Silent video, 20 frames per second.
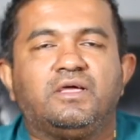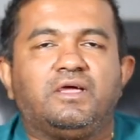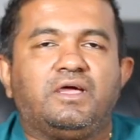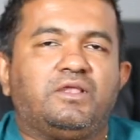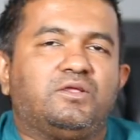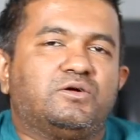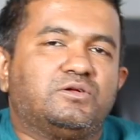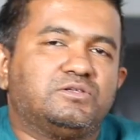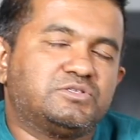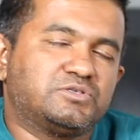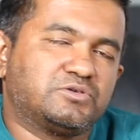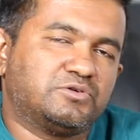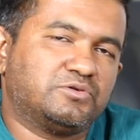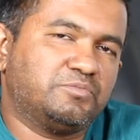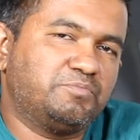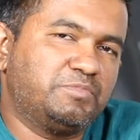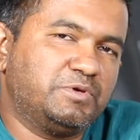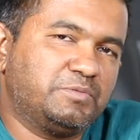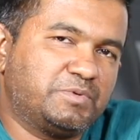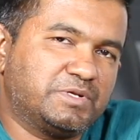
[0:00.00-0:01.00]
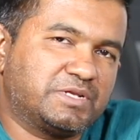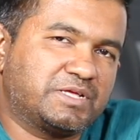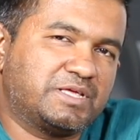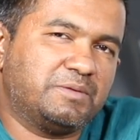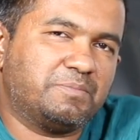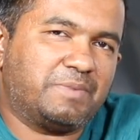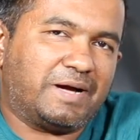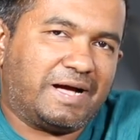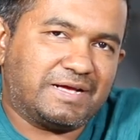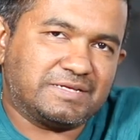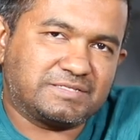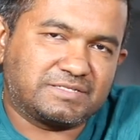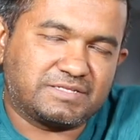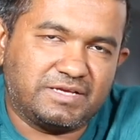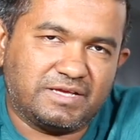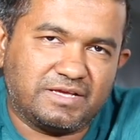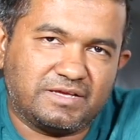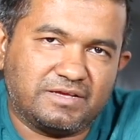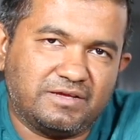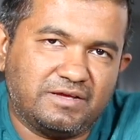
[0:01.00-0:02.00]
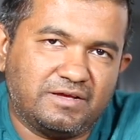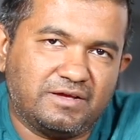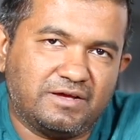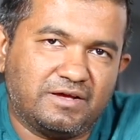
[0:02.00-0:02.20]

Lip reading: And also, people keep asking,